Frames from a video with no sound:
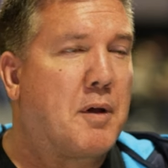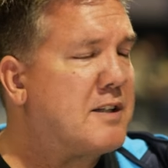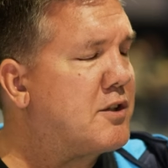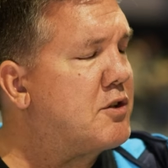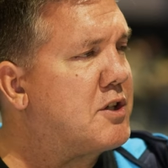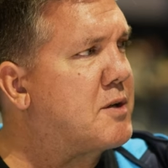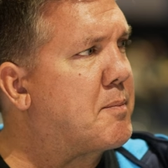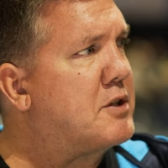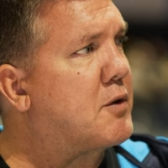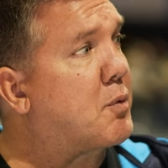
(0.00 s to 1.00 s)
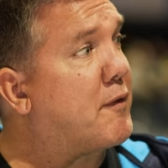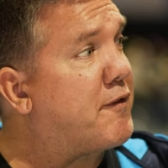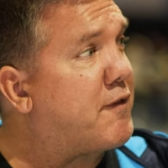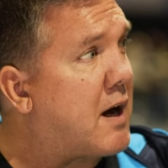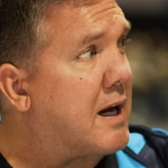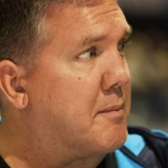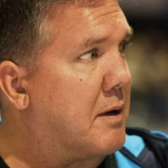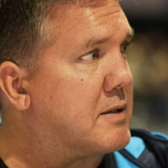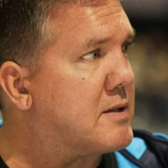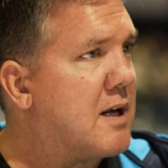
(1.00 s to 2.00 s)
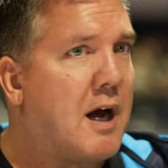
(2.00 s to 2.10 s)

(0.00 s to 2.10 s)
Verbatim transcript: Plus, there's just a bunch of refinements.